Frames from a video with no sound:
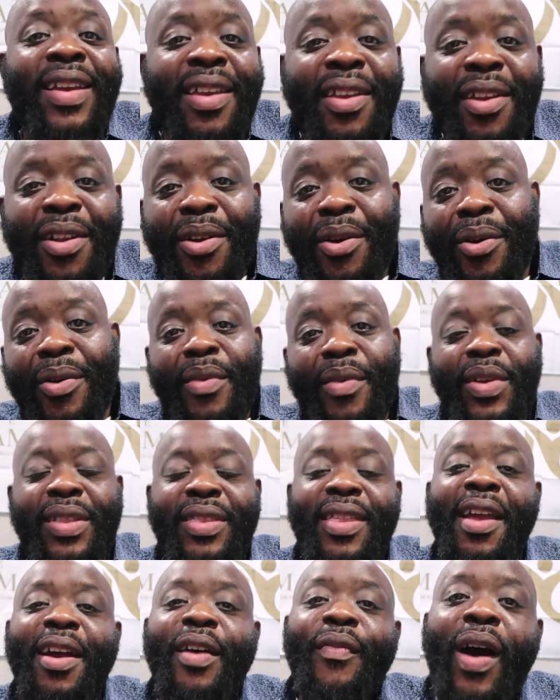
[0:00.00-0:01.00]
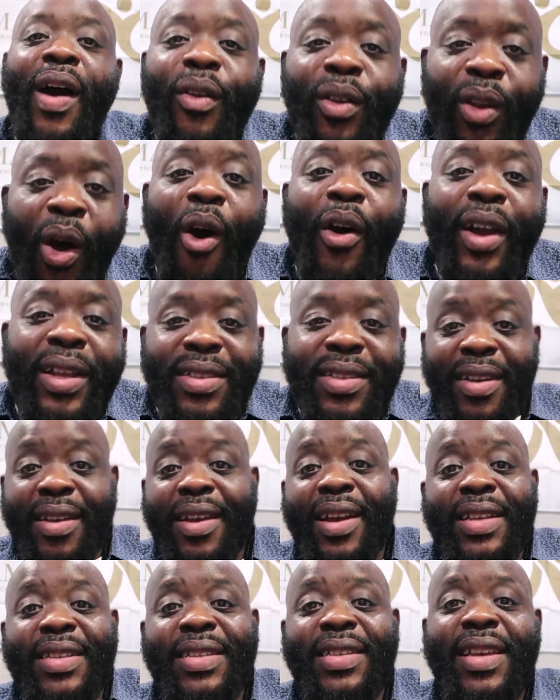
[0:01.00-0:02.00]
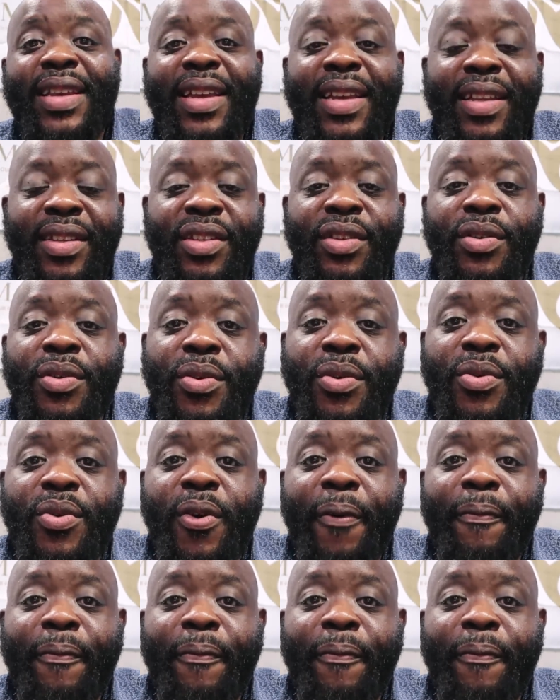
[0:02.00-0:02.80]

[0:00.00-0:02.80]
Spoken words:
when we think of how long it took us to,